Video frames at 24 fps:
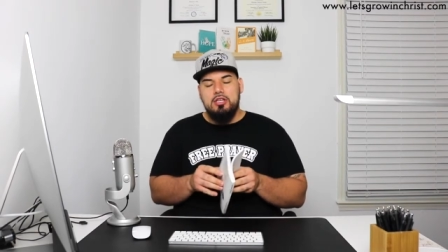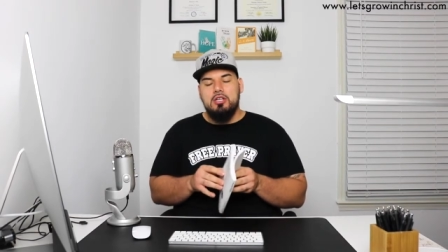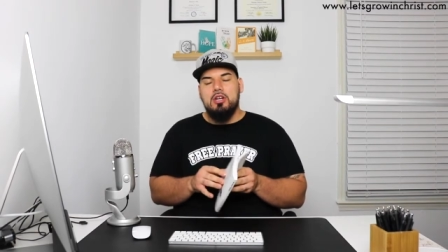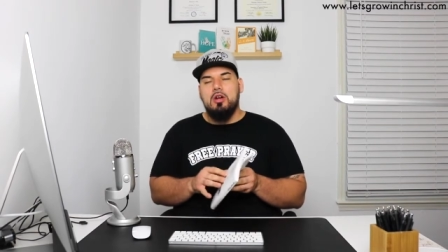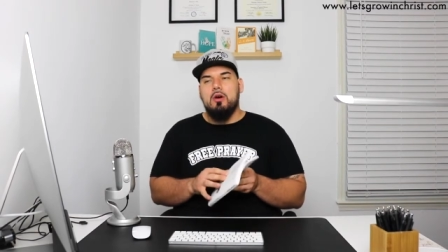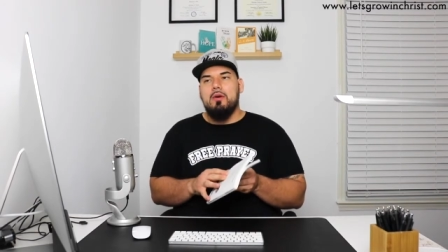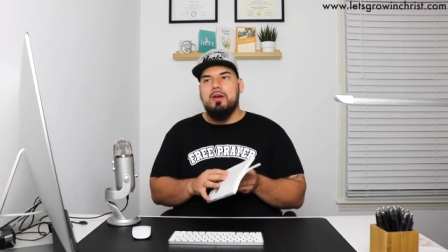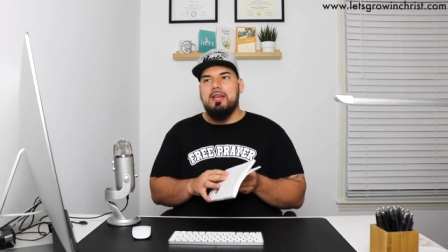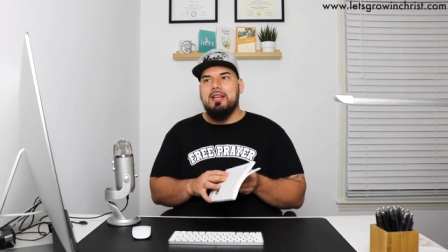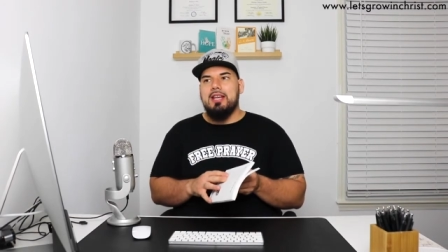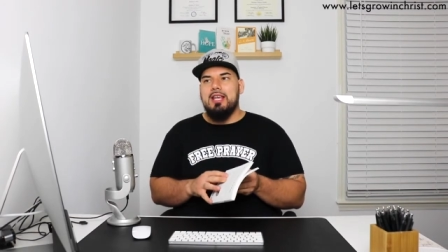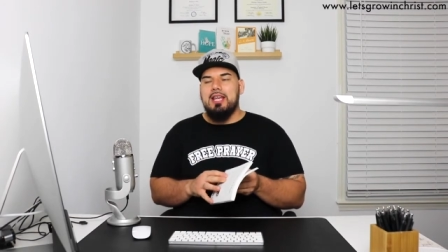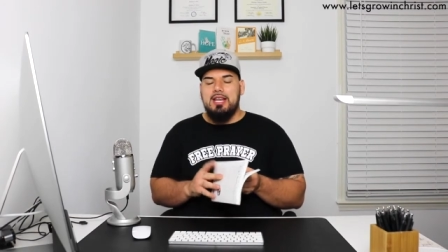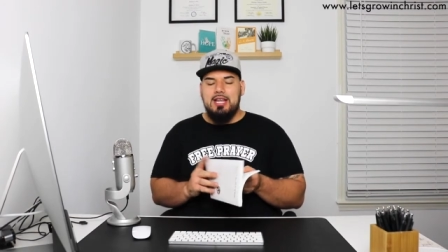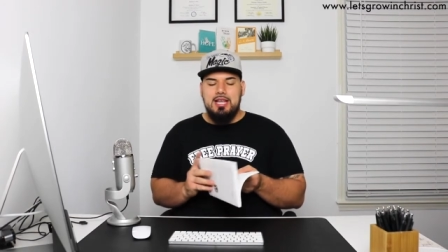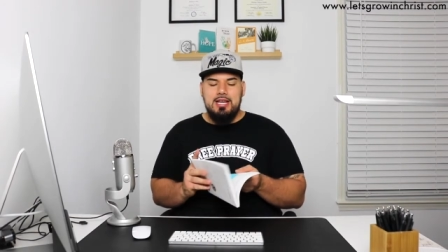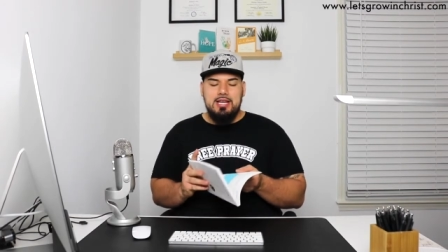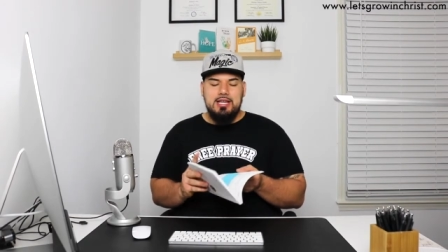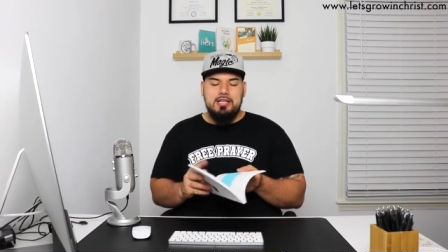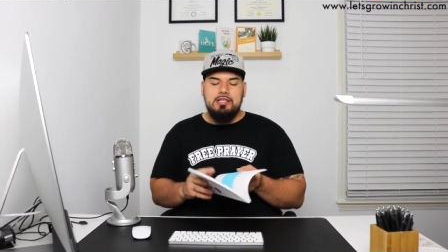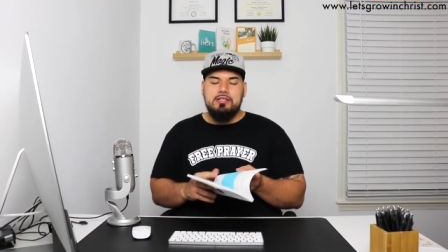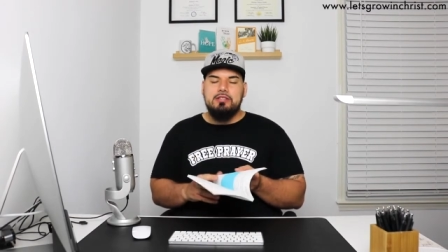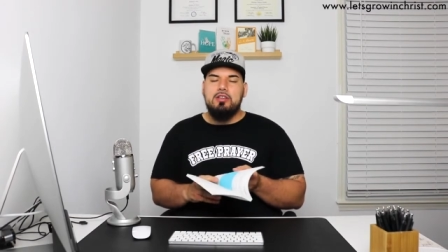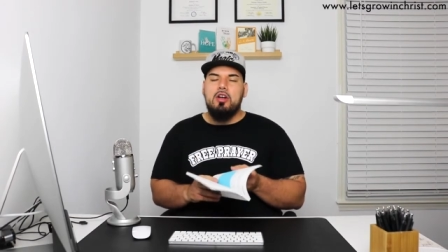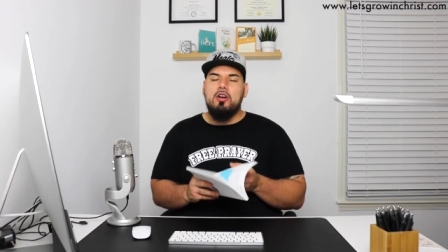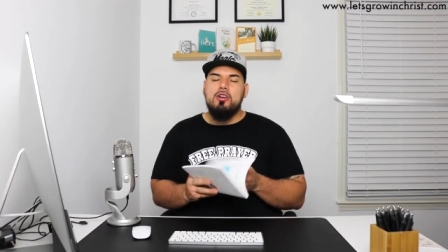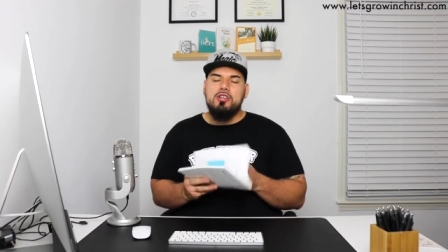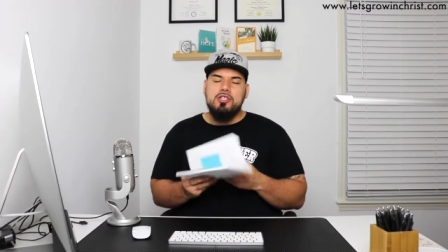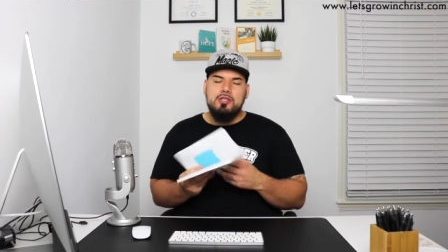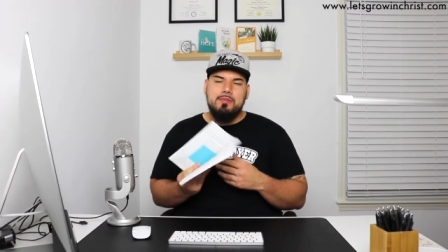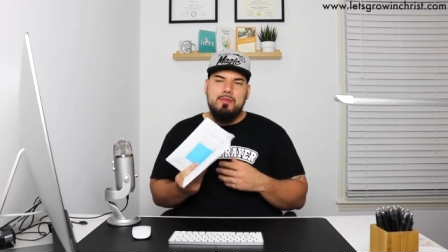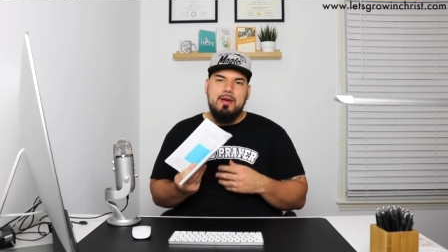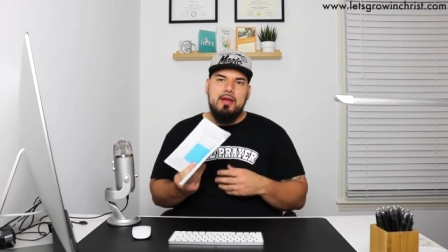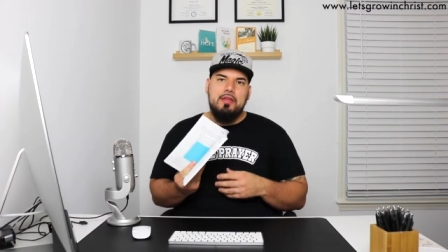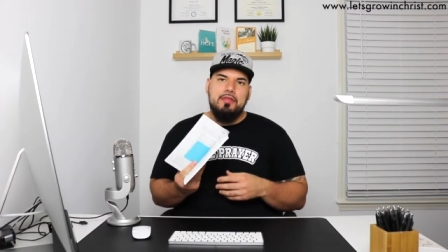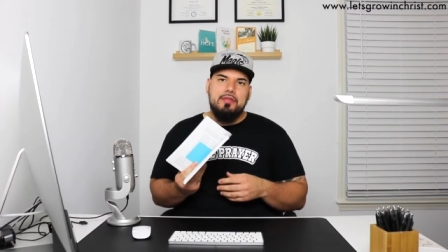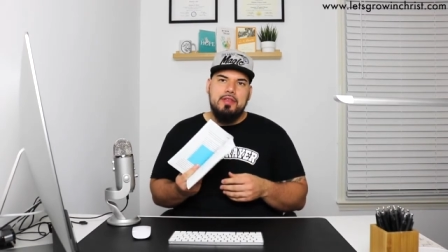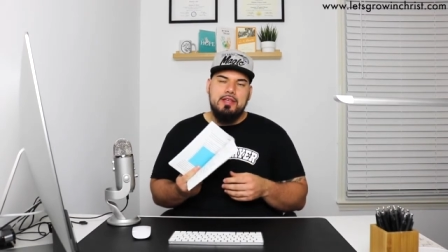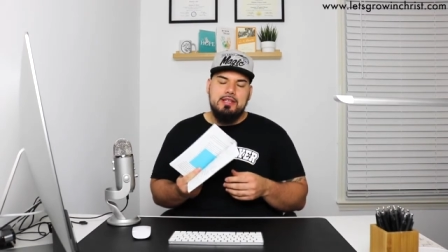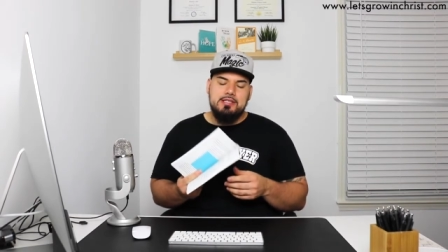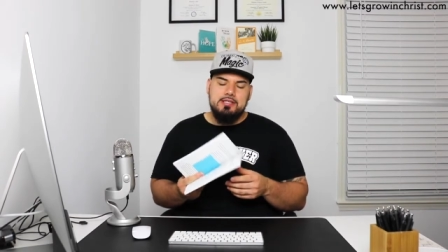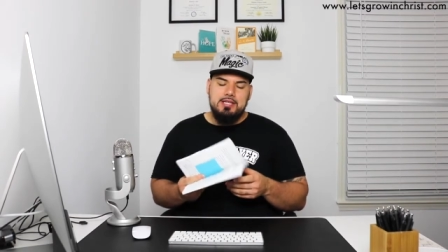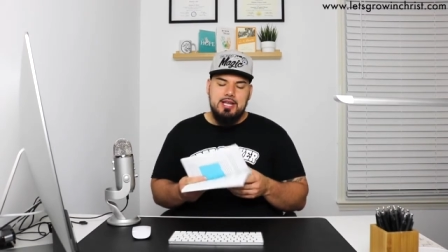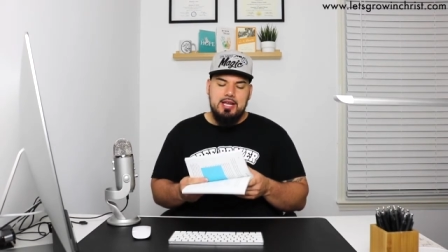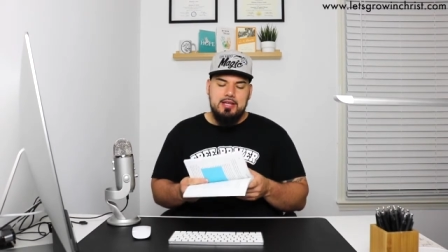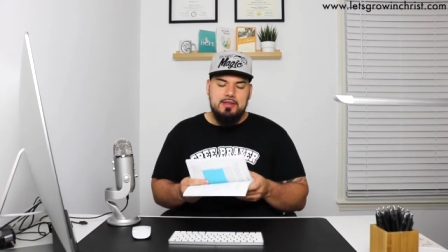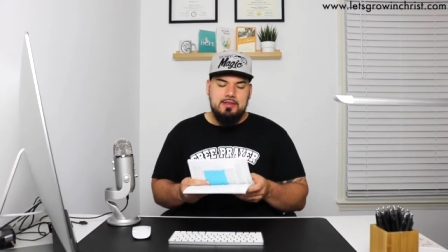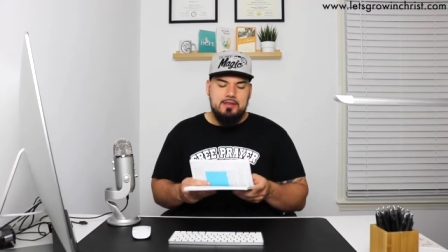you know, and, and, and, it talks about
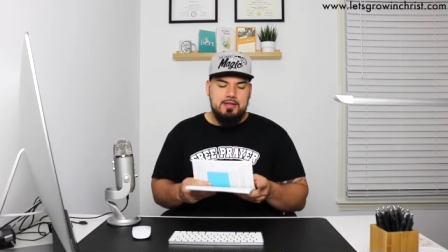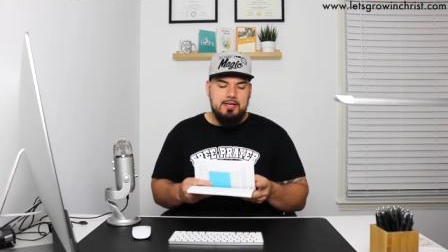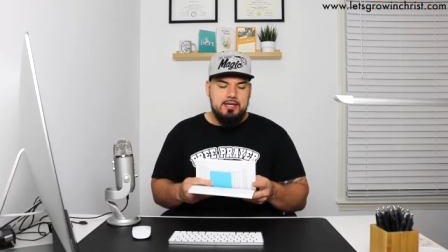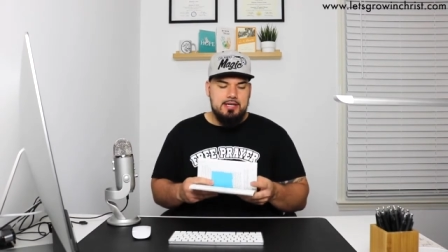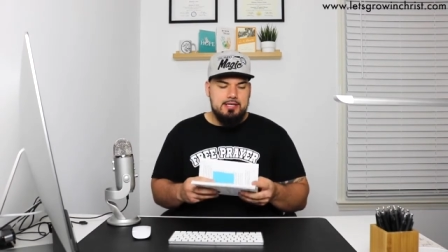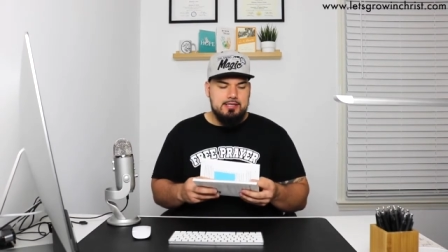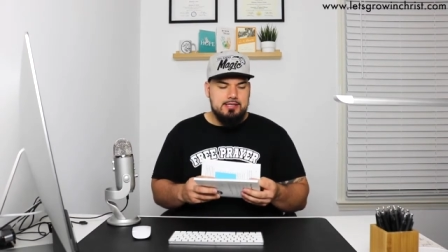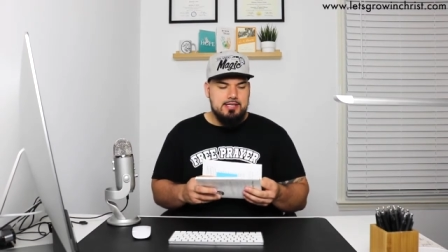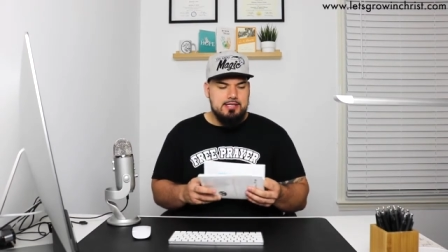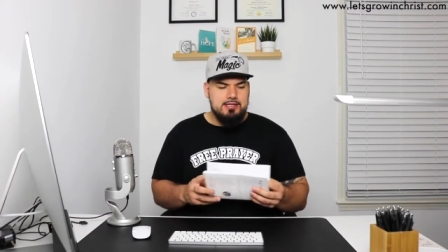things like these.